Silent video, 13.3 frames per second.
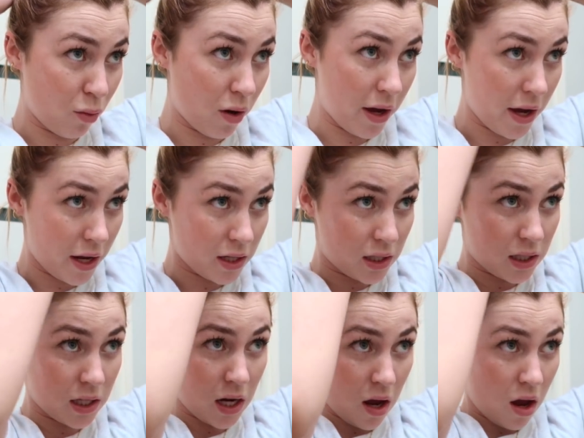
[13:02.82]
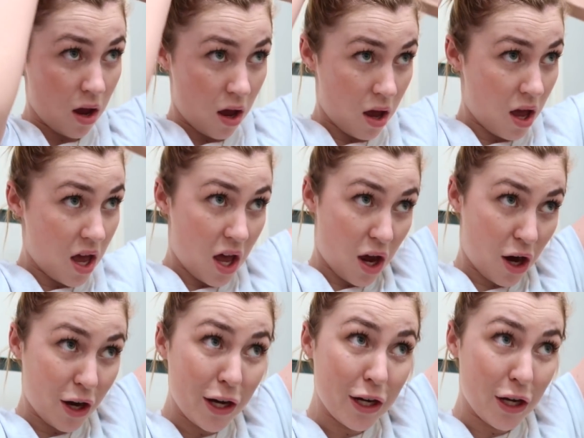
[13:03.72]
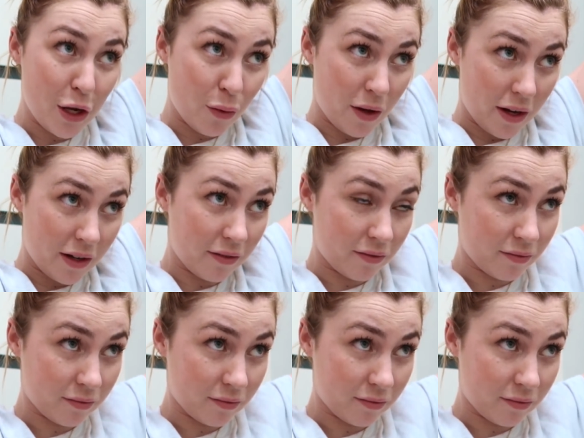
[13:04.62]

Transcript: what are you doing?